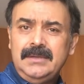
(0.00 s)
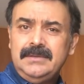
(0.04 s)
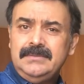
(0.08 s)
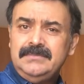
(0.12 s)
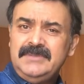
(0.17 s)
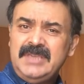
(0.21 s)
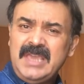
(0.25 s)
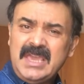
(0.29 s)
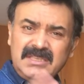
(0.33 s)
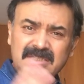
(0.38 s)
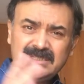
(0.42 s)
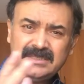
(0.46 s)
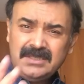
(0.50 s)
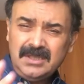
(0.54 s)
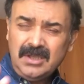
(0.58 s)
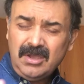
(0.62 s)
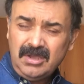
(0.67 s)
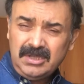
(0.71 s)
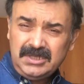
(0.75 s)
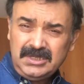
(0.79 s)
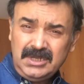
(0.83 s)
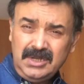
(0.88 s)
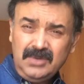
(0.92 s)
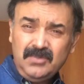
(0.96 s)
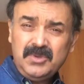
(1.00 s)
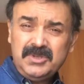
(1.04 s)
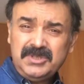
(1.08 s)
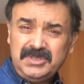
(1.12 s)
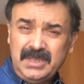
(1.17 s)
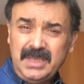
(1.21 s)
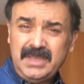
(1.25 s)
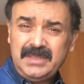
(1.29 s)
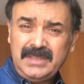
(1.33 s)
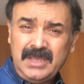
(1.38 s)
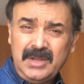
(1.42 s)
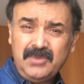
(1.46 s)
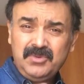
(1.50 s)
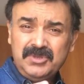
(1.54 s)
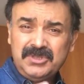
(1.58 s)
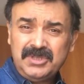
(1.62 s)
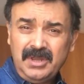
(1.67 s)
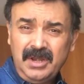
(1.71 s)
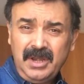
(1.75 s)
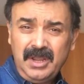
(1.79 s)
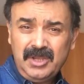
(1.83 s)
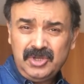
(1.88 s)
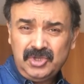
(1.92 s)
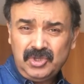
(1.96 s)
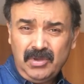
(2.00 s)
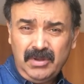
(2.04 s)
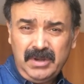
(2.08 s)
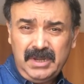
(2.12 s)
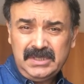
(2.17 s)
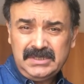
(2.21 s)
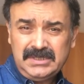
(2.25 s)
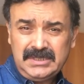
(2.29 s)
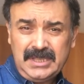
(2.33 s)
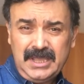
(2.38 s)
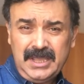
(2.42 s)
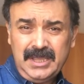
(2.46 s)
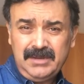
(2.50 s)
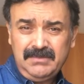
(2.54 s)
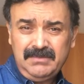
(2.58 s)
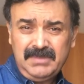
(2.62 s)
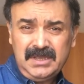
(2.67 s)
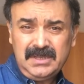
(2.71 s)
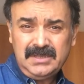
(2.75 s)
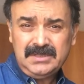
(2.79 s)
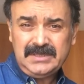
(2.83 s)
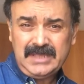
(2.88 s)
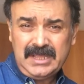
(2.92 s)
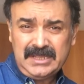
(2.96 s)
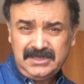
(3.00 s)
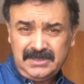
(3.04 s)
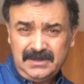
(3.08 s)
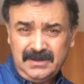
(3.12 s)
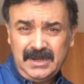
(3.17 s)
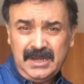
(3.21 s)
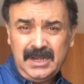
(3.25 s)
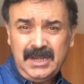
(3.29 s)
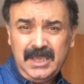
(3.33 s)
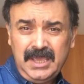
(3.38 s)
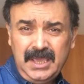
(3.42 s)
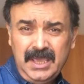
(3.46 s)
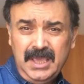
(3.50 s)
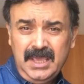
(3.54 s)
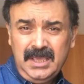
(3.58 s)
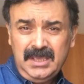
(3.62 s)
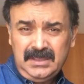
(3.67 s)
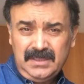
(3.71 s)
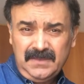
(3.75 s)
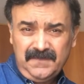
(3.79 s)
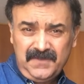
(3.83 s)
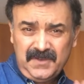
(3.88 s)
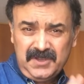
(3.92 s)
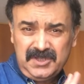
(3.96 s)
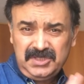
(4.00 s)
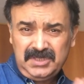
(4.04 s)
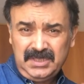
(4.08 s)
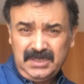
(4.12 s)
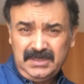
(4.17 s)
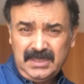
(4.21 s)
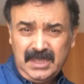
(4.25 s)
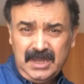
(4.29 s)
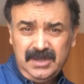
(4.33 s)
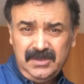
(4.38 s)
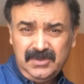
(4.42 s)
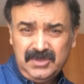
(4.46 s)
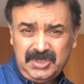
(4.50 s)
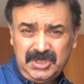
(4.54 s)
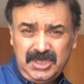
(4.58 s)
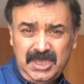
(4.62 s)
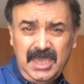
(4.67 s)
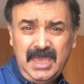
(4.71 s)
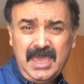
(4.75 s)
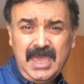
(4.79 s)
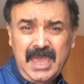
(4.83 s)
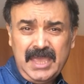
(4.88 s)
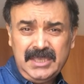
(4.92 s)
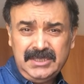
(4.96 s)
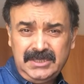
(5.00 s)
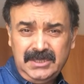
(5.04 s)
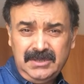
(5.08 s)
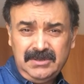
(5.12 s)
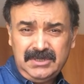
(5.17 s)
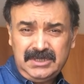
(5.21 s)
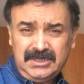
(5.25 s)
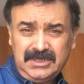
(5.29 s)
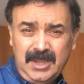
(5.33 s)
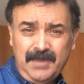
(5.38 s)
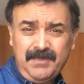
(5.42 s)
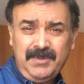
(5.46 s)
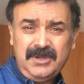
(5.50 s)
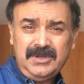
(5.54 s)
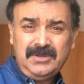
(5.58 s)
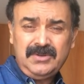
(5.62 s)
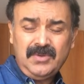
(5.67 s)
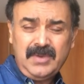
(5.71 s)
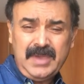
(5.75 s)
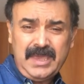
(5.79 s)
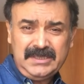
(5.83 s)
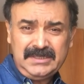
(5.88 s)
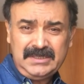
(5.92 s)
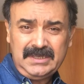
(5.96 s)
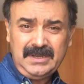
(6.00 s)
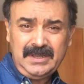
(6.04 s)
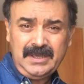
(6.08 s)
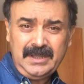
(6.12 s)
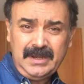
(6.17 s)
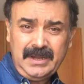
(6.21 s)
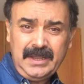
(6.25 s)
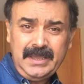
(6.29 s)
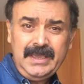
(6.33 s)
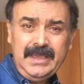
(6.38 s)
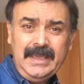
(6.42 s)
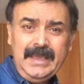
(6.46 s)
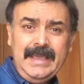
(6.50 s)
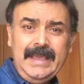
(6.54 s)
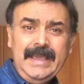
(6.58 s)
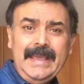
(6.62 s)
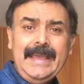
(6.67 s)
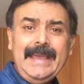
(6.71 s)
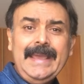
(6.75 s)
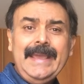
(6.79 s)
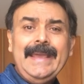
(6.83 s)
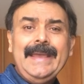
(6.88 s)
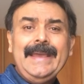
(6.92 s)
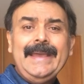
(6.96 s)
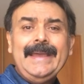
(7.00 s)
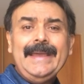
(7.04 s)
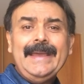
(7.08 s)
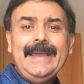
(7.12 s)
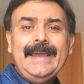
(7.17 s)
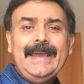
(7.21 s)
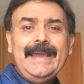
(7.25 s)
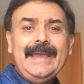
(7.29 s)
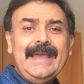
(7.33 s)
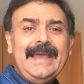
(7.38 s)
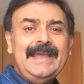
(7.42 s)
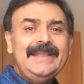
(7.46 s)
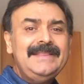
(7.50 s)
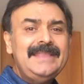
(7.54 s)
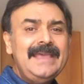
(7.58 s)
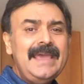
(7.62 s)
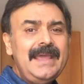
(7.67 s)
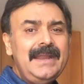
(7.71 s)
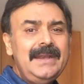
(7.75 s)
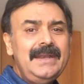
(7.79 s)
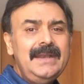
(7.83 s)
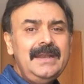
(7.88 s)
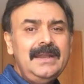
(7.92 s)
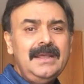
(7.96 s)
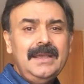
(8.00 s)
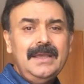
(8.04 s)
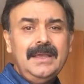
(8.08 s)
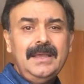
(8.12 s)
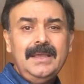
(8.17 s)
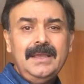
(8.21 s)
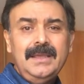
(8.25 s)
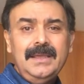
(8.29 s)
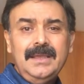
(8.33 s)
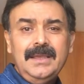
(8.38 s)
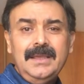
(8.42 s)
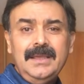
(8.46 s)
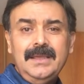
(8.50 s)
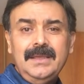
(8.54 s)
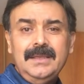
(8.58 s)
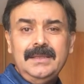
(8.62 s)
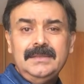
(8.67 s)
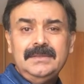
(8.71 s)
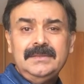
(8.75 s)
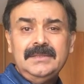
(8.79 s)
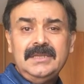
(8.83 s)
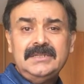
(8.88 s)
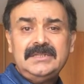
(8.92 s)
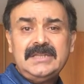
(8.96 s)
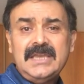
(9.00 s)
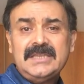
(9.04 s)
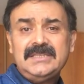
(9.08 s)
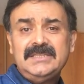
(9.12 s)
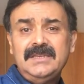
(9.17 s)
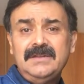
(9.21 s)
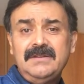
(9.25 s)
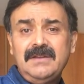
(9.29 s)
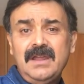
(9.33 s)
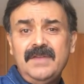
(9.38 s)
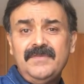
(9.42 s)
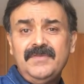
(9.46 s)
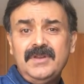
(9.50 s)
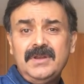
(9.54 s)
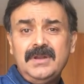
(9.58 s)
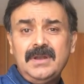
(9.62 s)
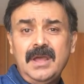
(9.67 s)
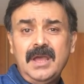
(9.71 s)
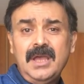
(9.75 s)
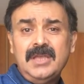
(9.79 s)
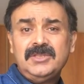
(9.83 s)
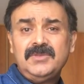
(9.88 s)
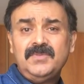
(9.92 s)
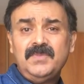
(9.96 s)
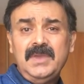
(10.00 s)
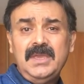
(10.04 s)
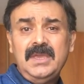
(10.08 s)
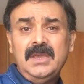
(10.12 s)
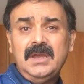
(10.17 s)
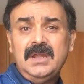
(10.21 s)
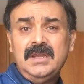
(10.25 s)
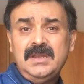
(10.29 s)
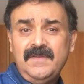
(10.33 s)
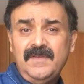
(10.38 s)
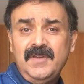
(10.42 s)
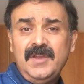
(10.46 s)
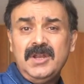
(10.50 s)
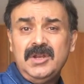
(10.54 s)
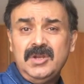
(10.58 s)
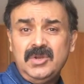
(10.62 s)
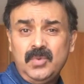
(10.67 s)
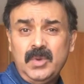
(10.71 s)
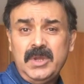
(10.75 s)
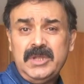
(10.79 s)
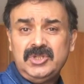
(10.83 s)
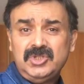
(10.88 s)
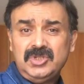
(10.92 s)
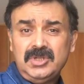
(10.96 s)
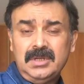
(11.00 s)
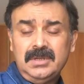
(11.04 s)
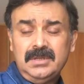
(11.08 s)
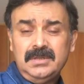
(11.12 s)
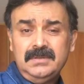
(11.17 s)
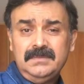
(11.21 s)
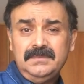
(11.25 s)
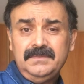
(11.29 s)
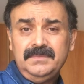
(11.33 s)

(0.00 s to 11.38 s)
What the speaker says: Yes, the hostel was there. That was a reassuring sign, because that's really the first thing that you see as you step into XLRI. And then the taxi driver asked me a difficult question.